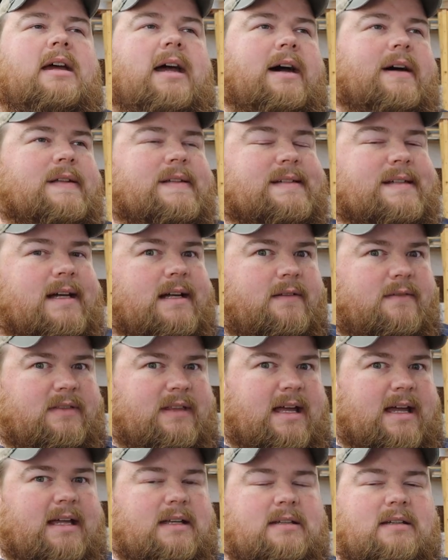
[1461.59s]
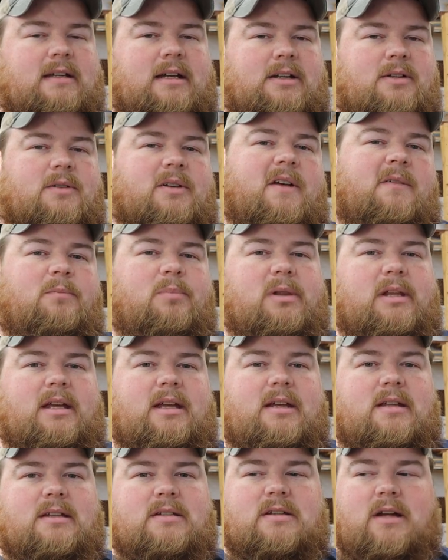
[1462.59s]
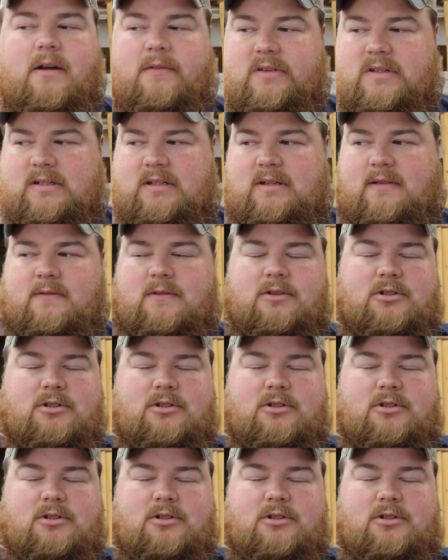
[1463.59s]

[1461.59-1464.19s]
Outside of that, I do have plans, obviously,